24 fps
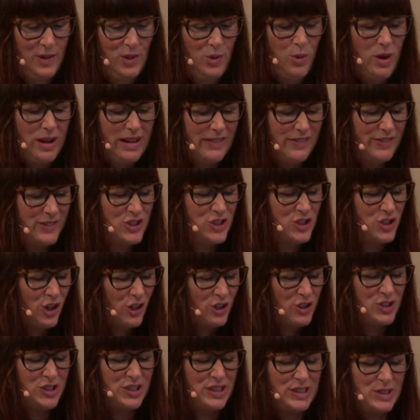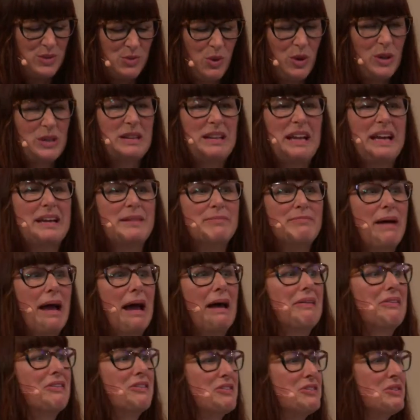What if churches worked like
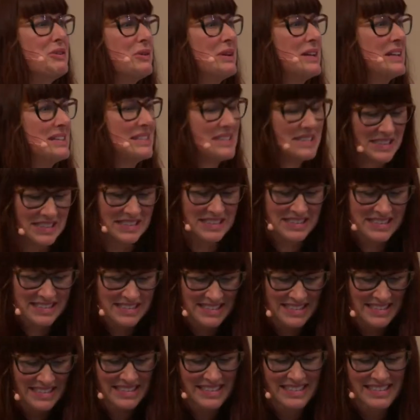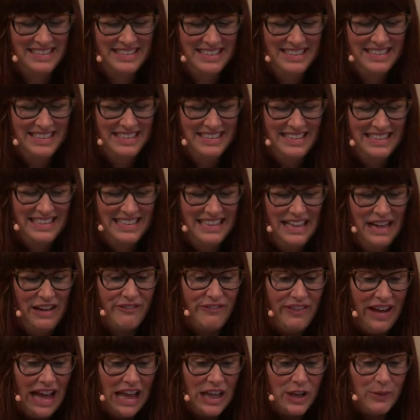math students?
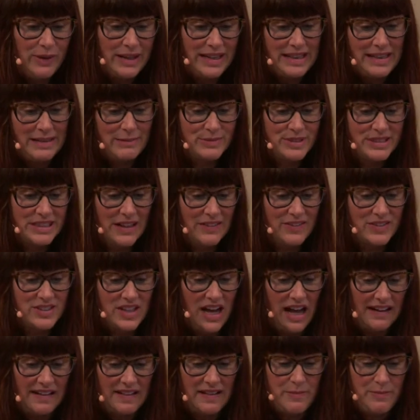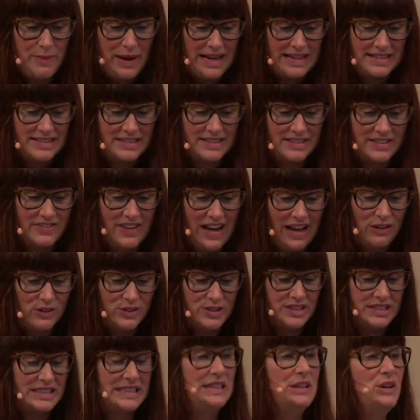Evaluated themselves not on the basis of how
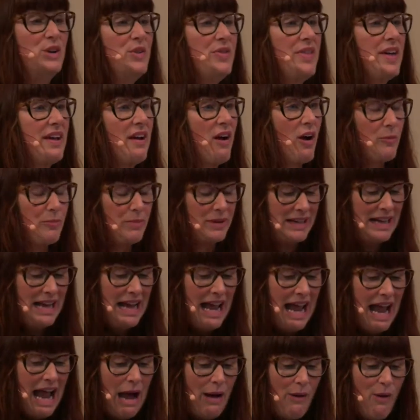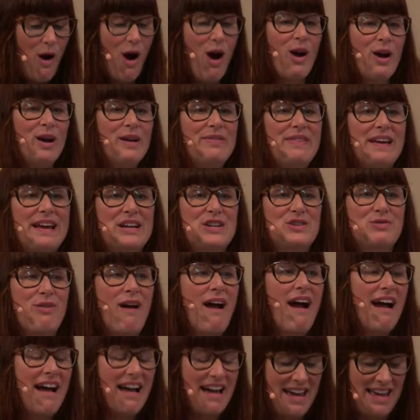skilled they are, but how hard they
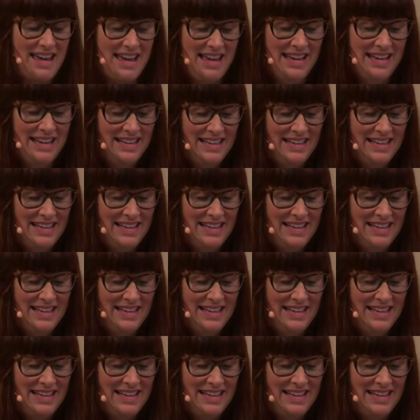try.